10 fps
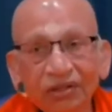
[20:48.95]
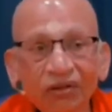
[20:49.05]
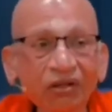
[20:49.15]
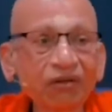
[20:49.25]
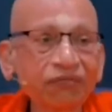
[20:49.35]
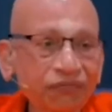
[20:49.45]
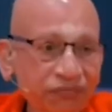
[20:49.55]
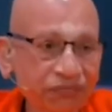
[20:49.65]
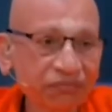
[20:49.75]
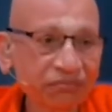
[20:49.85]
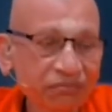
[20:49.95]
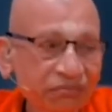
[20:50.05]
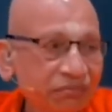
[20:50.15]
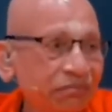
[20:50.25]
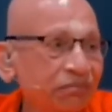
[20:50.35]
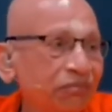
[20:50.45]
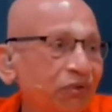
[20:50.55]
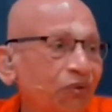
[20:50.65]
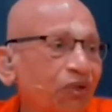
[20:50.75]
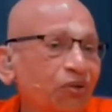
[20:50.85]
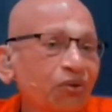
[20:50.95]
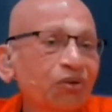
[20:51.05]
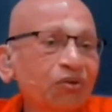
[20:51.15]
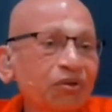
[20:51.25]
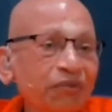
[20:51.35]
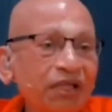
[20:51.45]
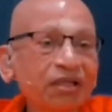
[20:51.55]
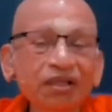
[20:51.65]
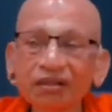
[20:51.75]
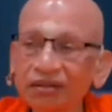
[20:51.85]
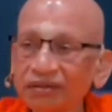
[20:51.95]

of doing good to the mankind.